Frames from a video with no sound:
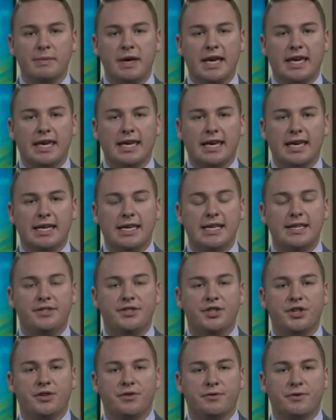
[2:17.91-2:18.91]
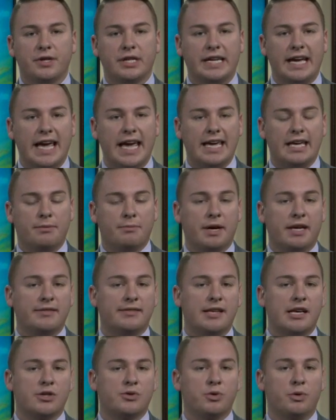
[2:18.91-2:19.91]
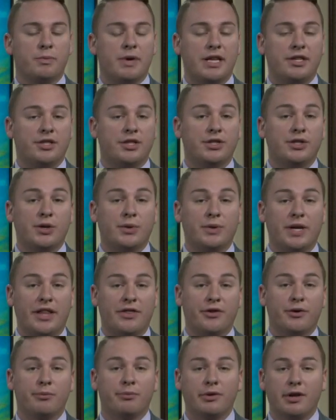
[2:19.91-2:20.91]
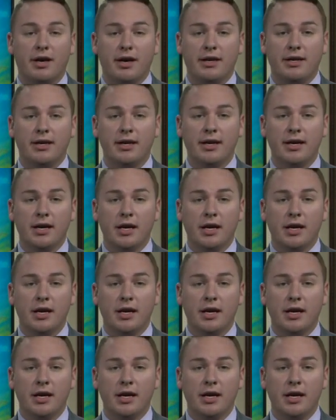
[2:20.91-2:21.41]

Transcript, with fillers: making it easier for gay and bisexual men to donate their blood.